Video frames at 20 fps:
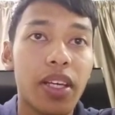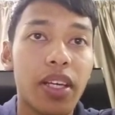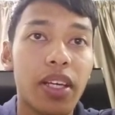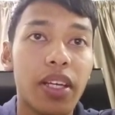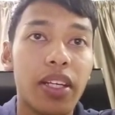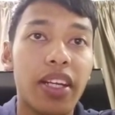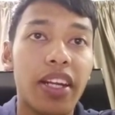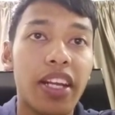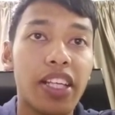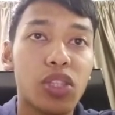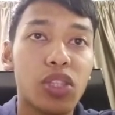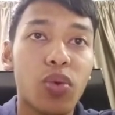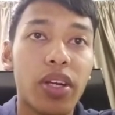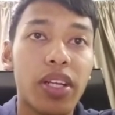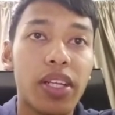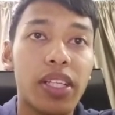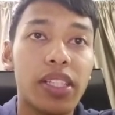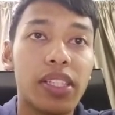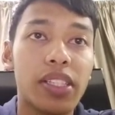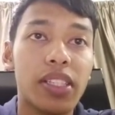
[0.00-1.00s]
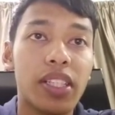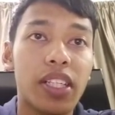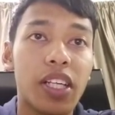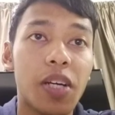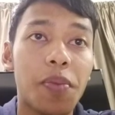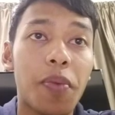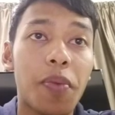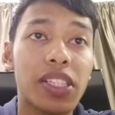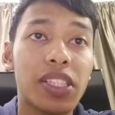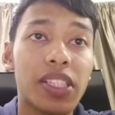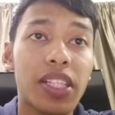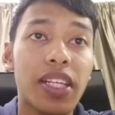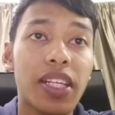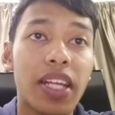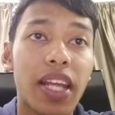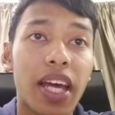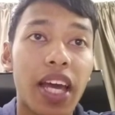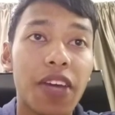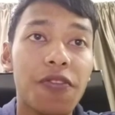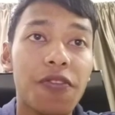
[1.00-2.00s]
The next one is a person
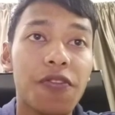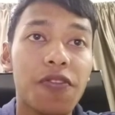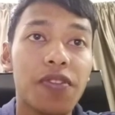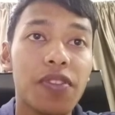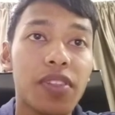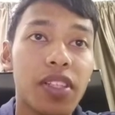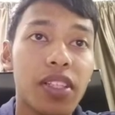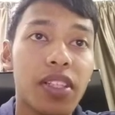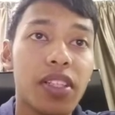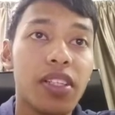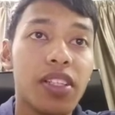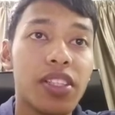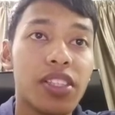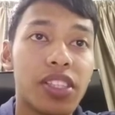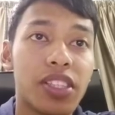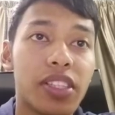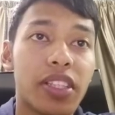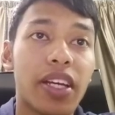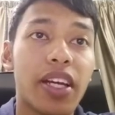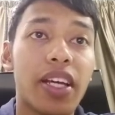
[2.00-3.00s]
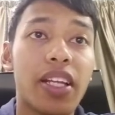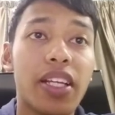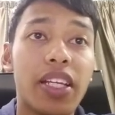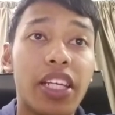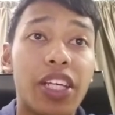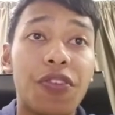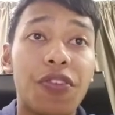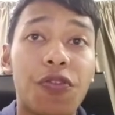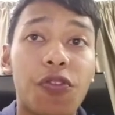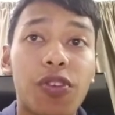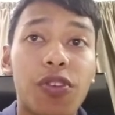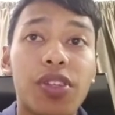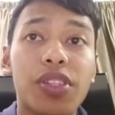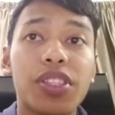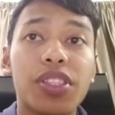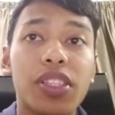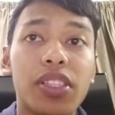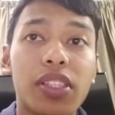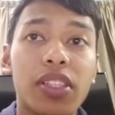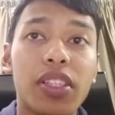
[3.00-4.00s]
life style
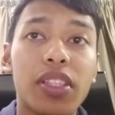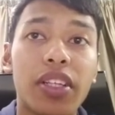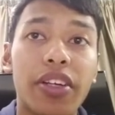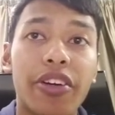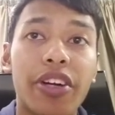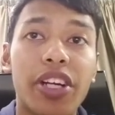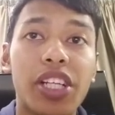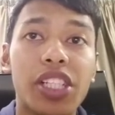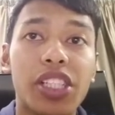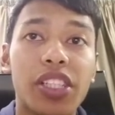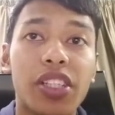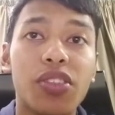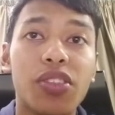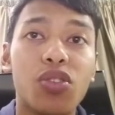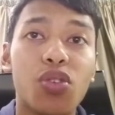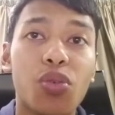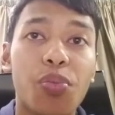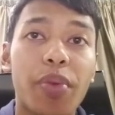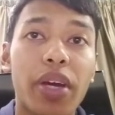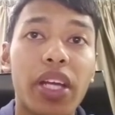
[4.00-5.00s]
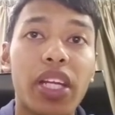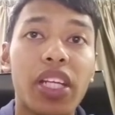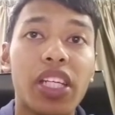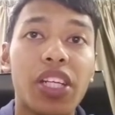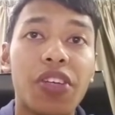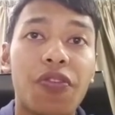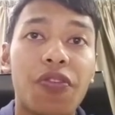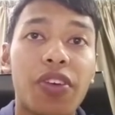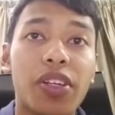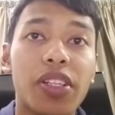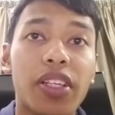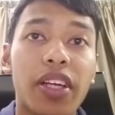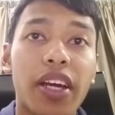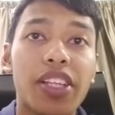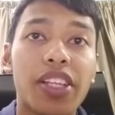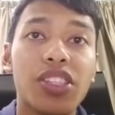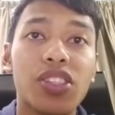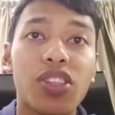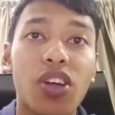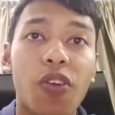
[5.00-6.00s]
influence reaction to many different
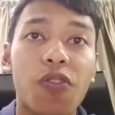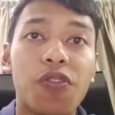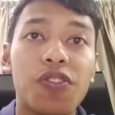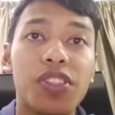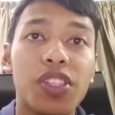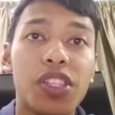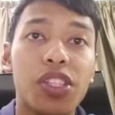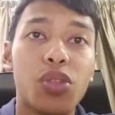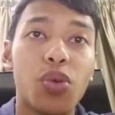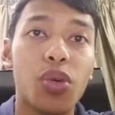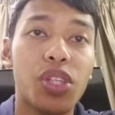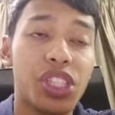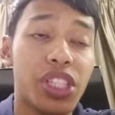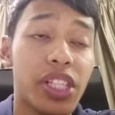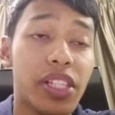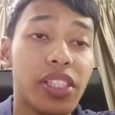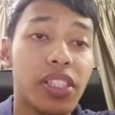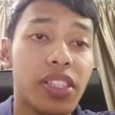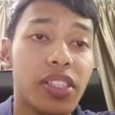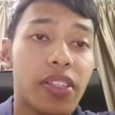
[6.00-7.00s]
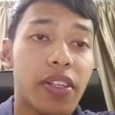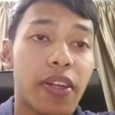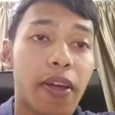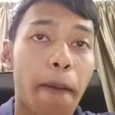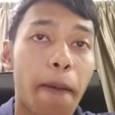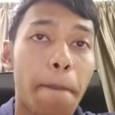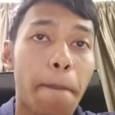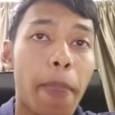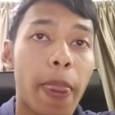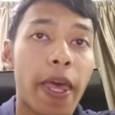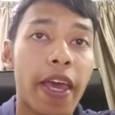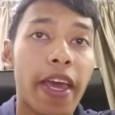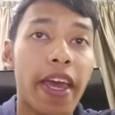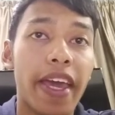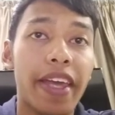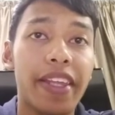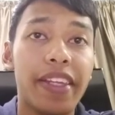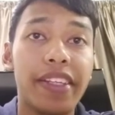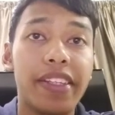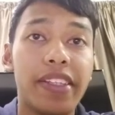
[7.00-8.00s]
kinds of situations.
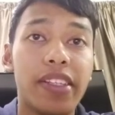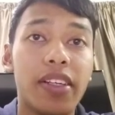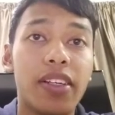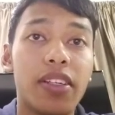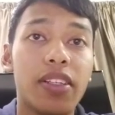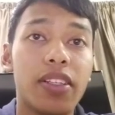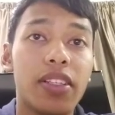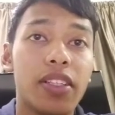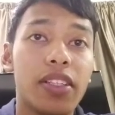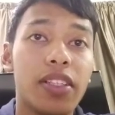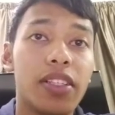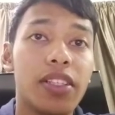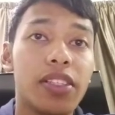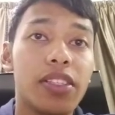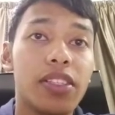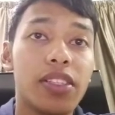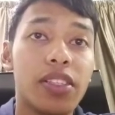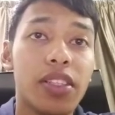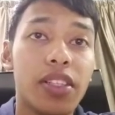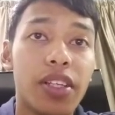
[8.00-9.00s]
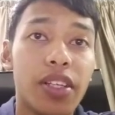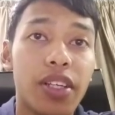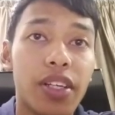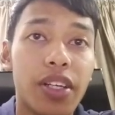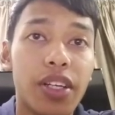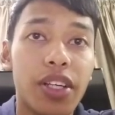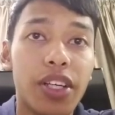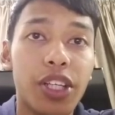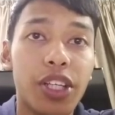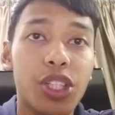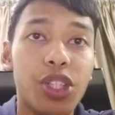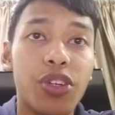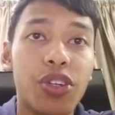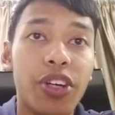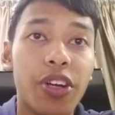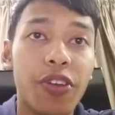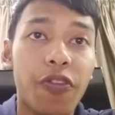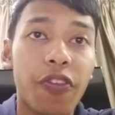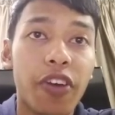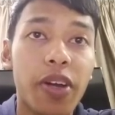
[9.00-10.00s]
And the third is you
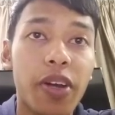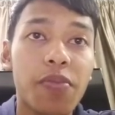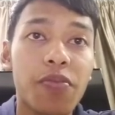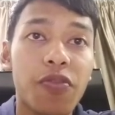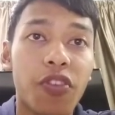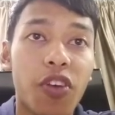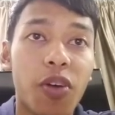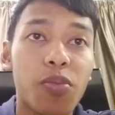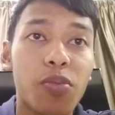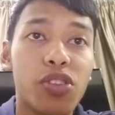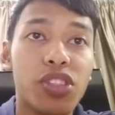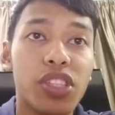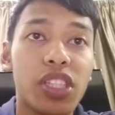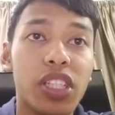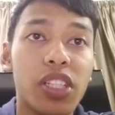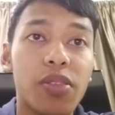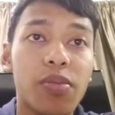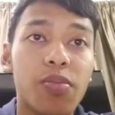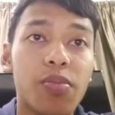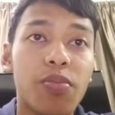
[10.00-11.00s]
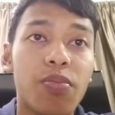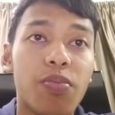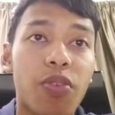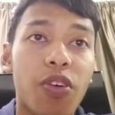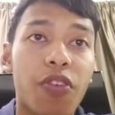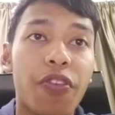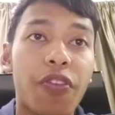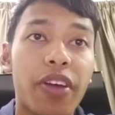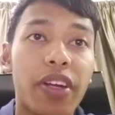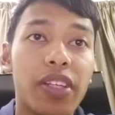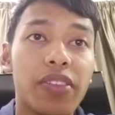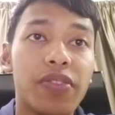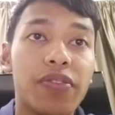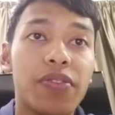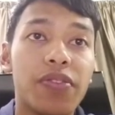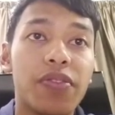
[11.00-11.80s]
refrain from using profanity.